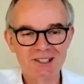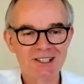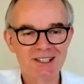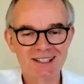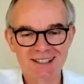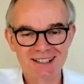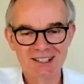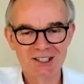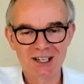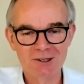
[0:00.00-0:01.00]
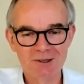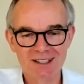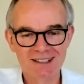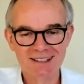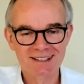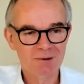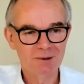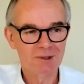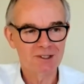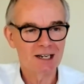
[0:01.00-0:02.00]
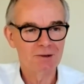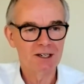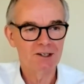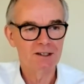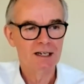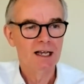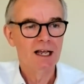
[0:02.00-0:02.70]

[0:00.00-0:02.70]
just to show what's going on.